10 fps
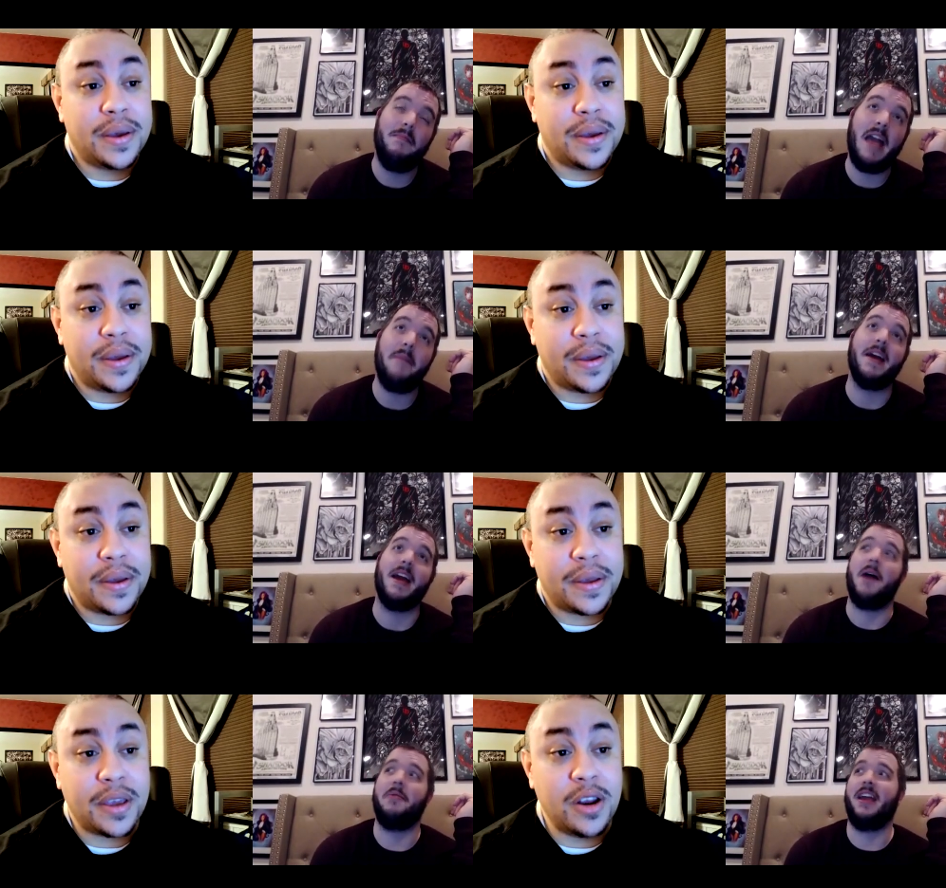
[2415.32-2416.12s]

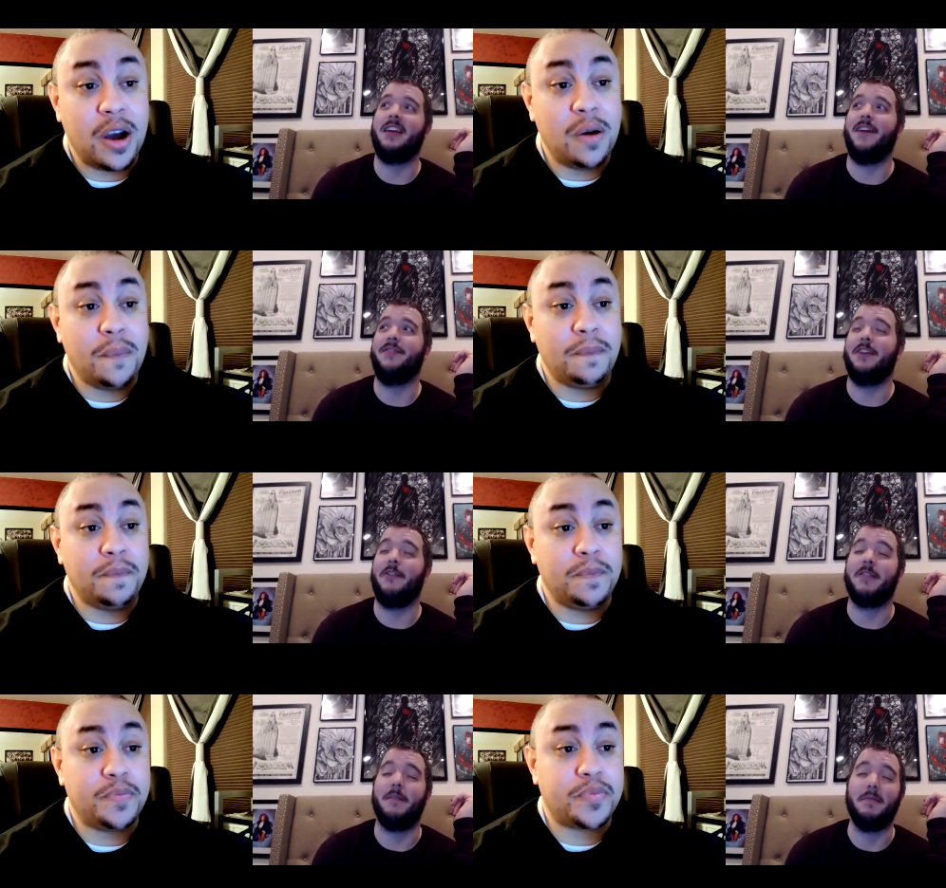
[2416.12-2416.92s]
Speaker 1: Maybe. I think it definitely
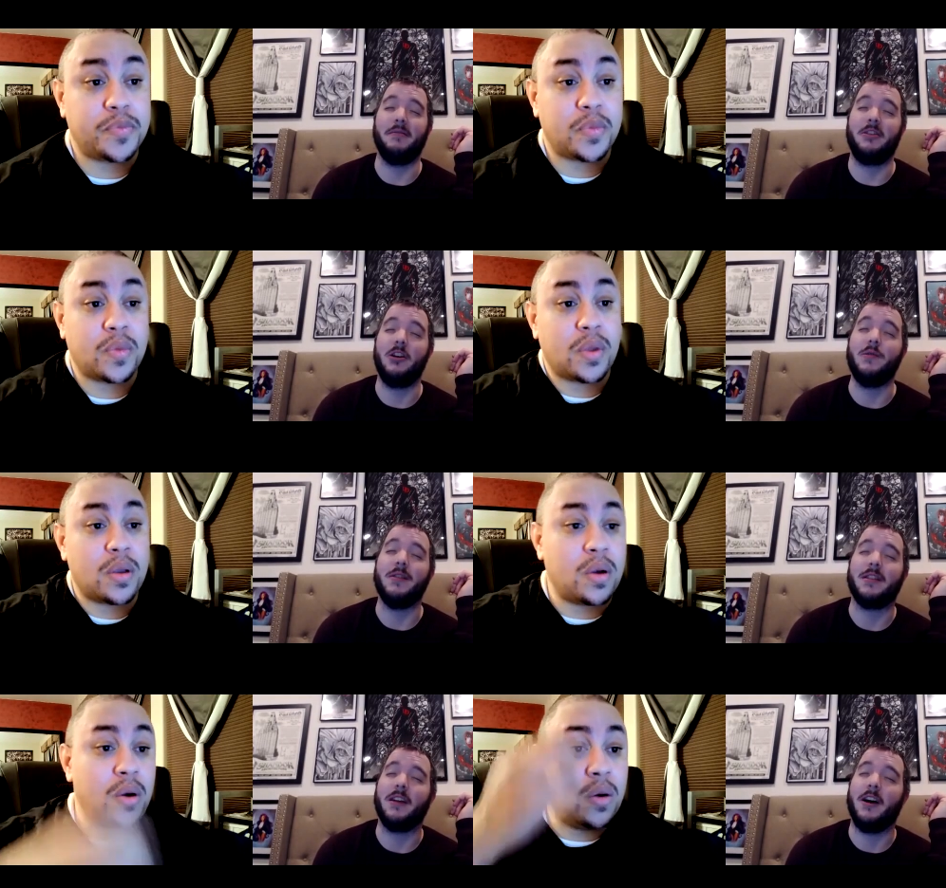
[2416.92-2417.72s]
drove some people to
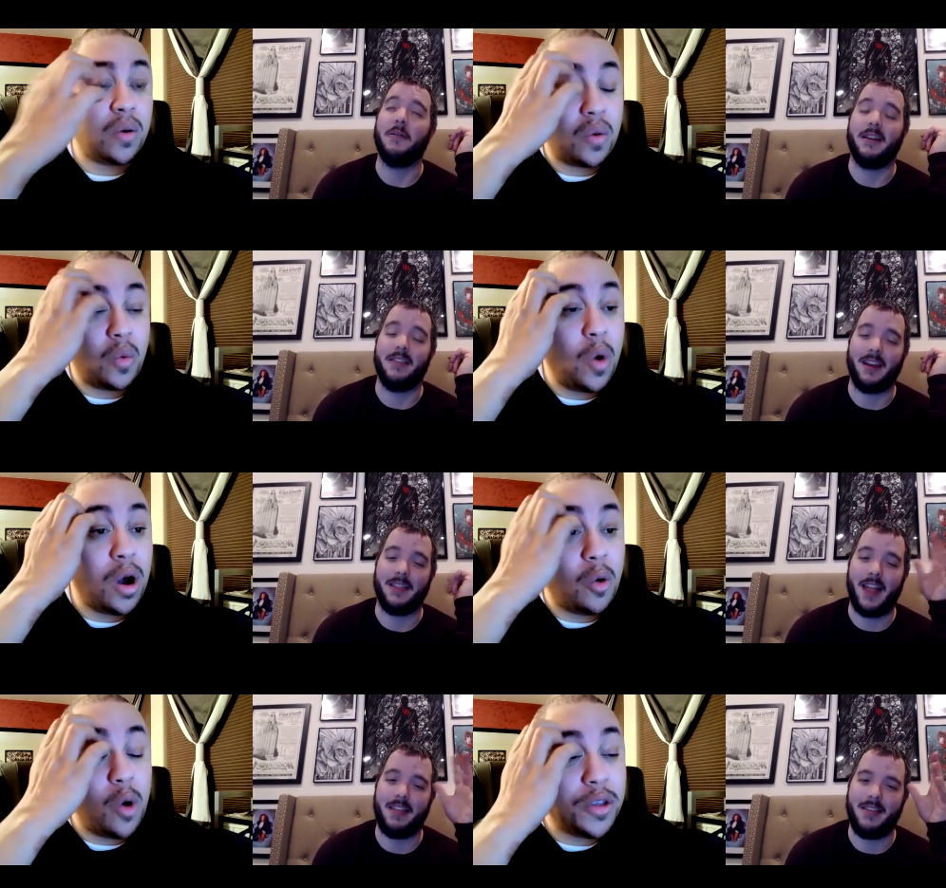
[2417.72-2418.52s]
it, though, because
Speaker 2: like
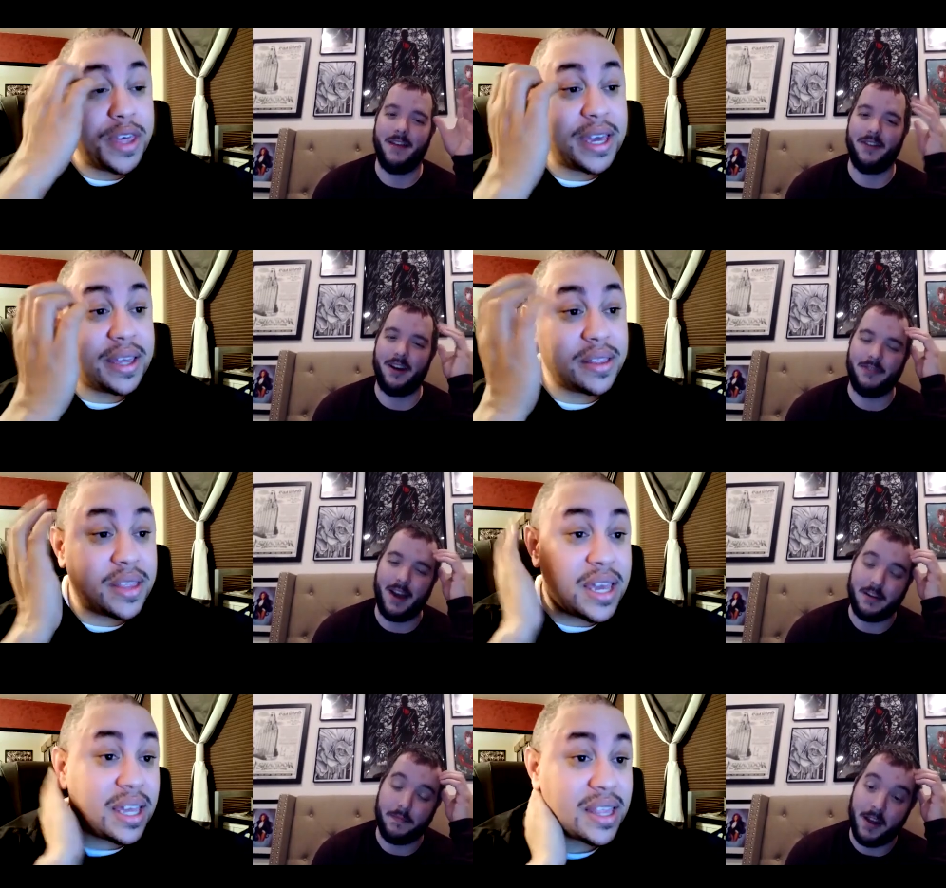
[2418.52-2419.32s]

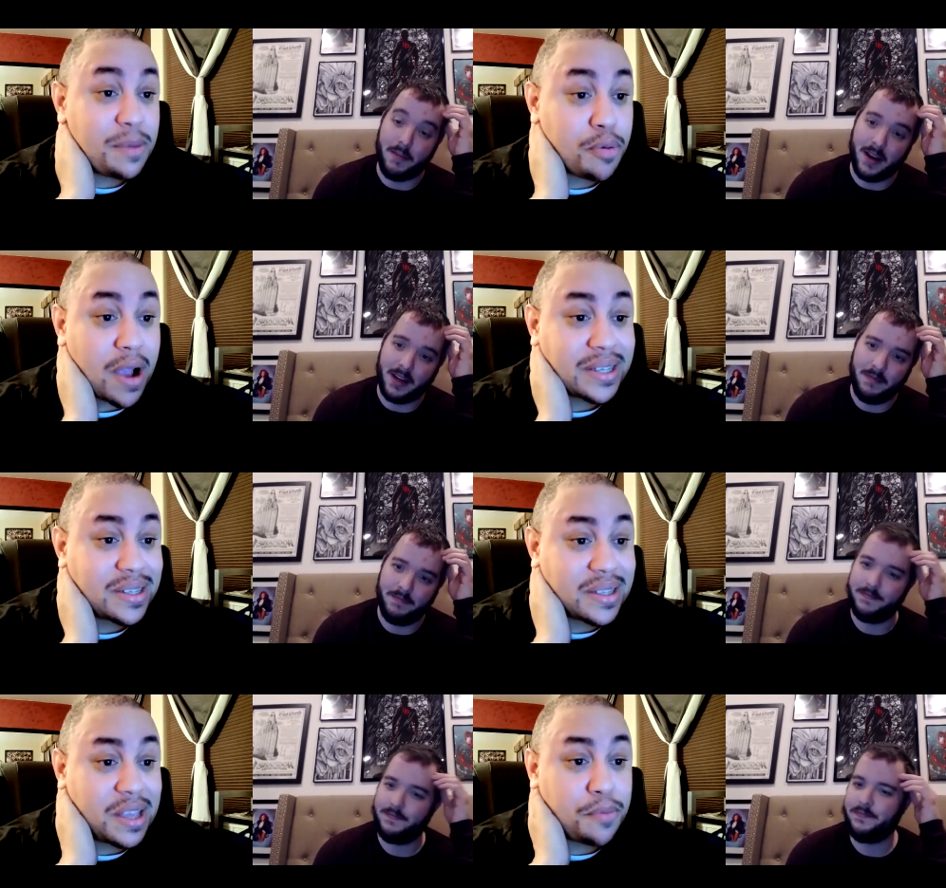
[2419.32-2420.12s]

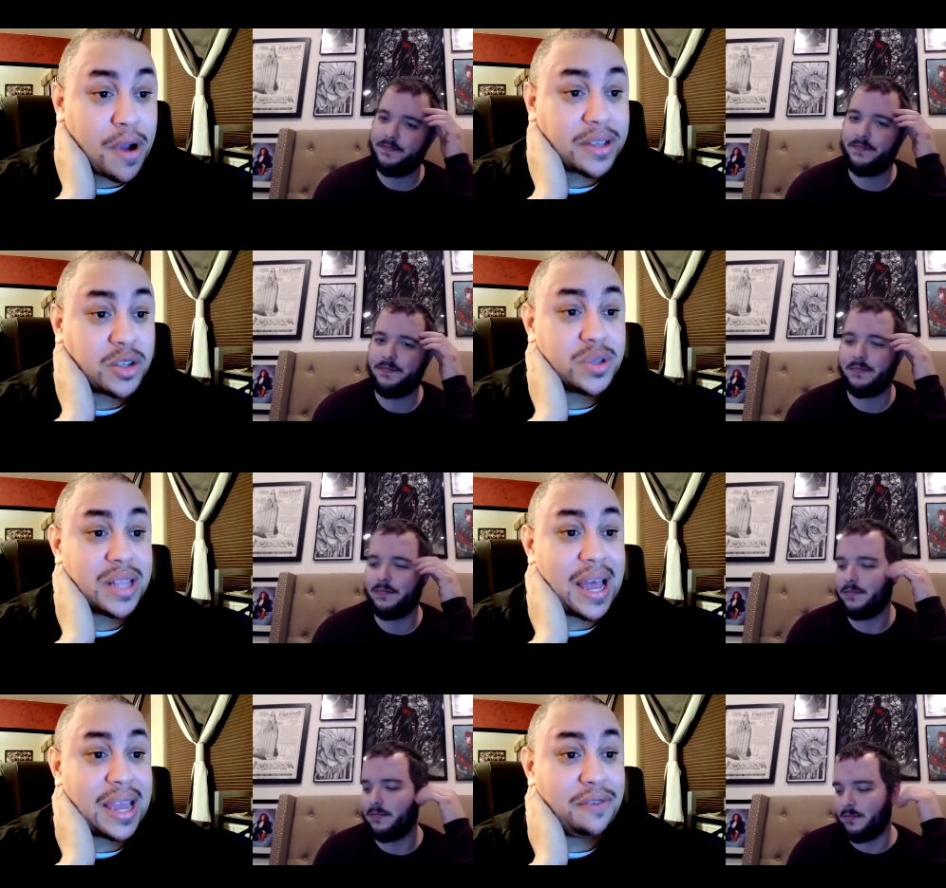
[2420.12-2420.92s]
the press was
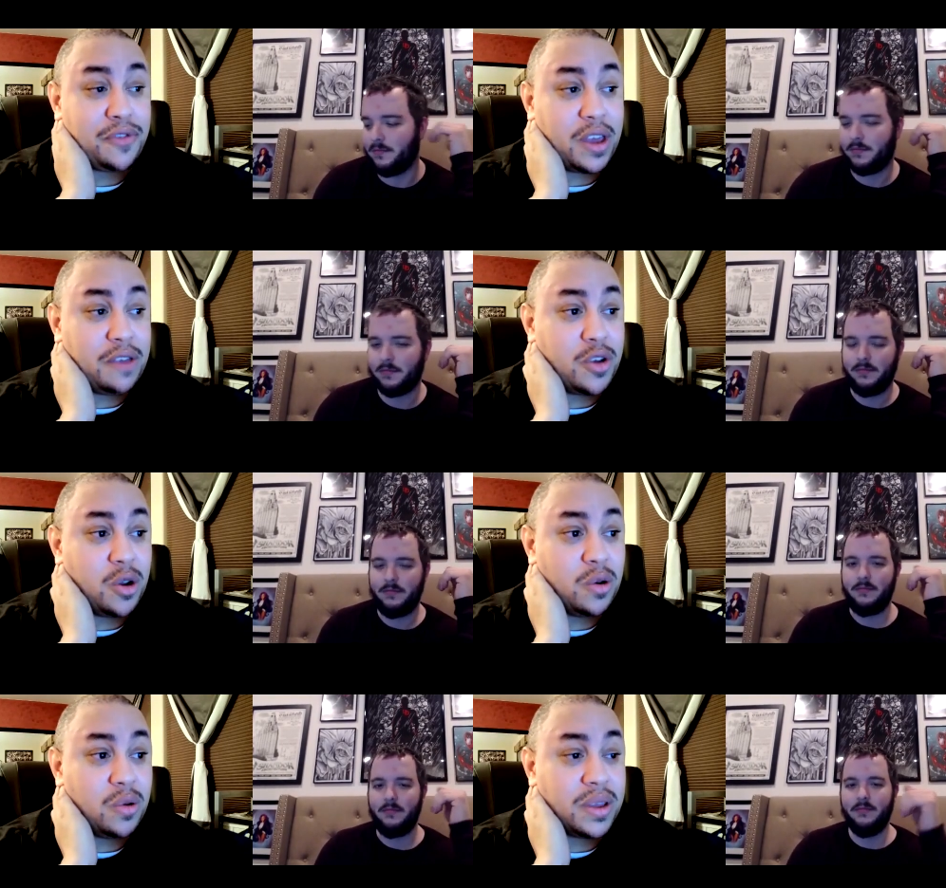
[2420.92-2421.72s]
like, if you
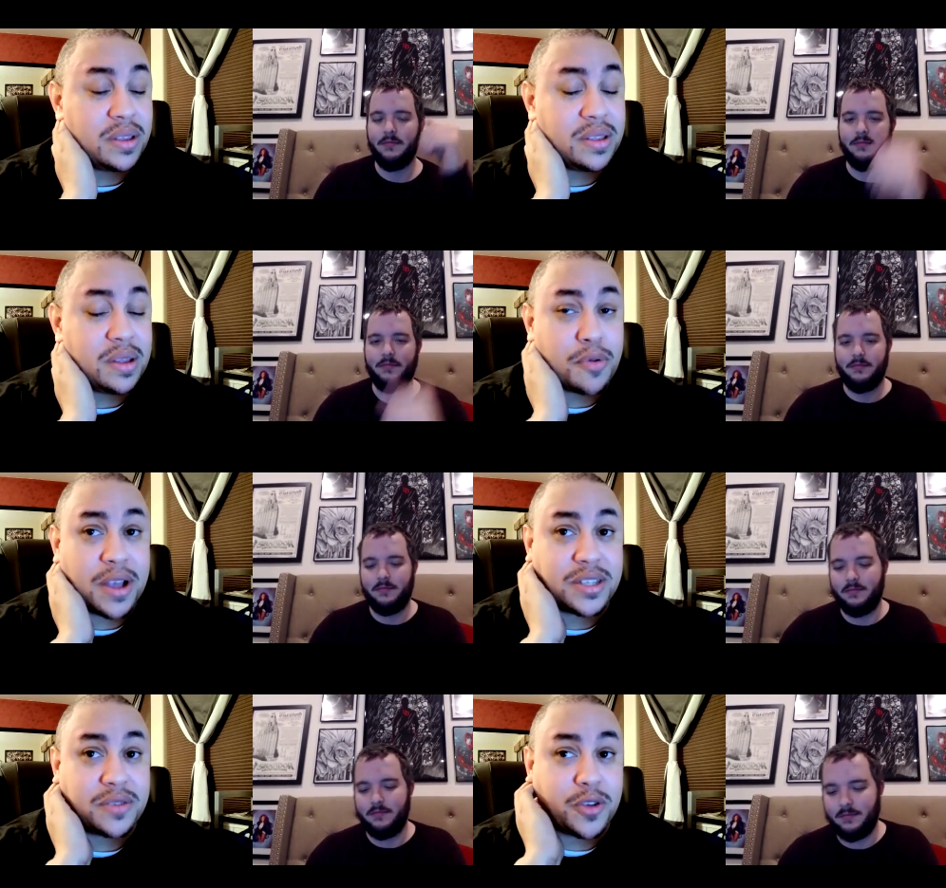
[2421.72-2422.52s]
don't, the
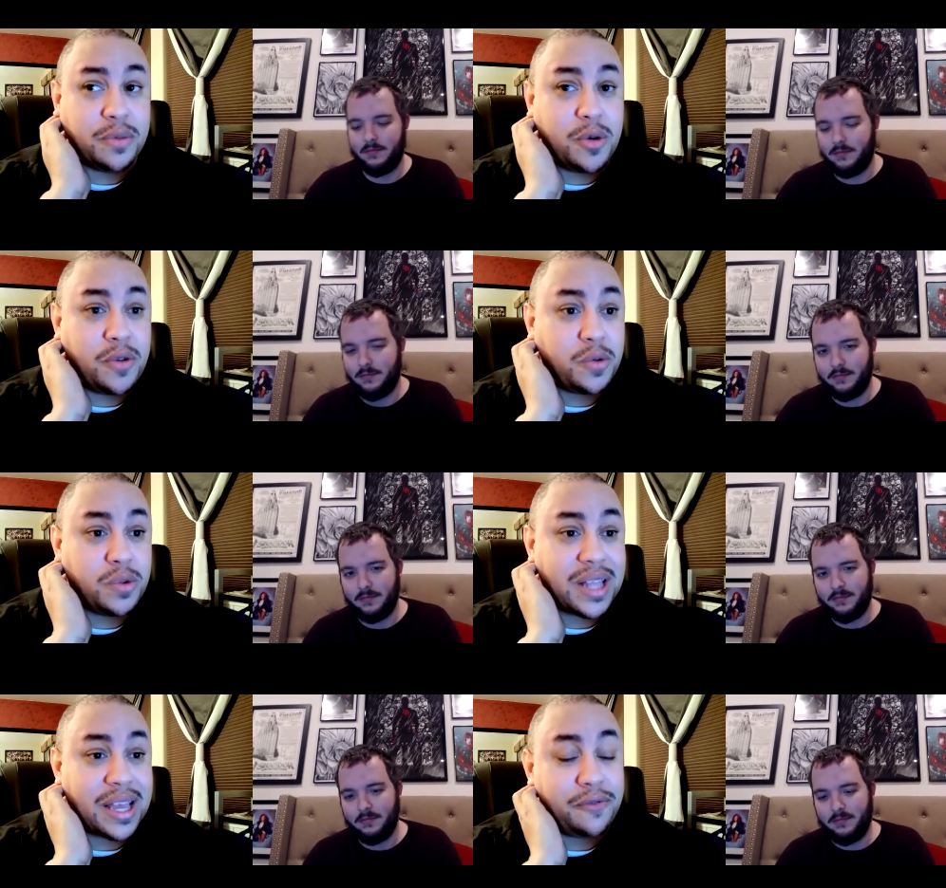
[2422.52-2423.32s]
press for the movie
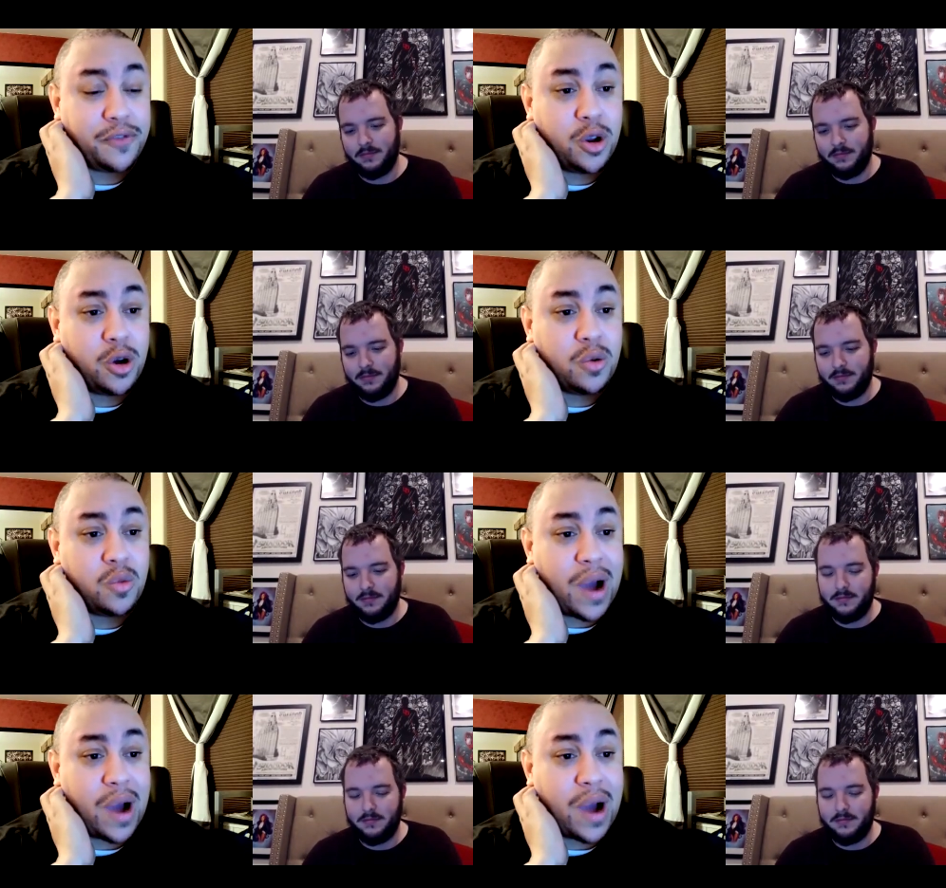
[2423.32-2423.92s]
was like, if you don't